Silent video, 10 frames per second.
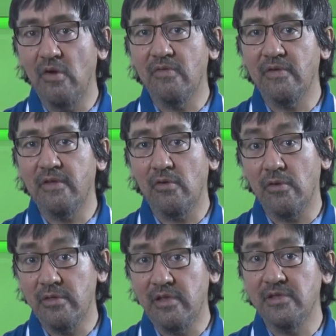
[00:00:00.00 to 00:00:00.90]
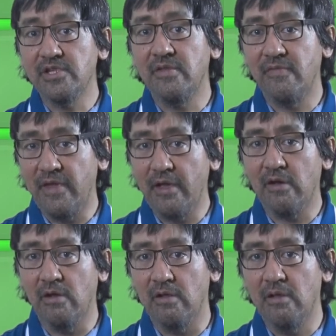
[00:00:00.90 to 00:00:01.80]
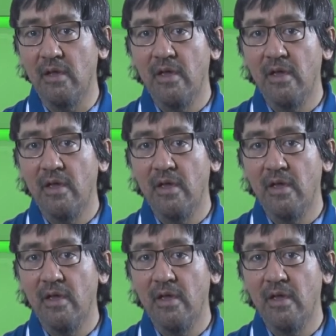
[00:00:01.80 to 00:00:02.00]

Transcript: over the contingent vehicle,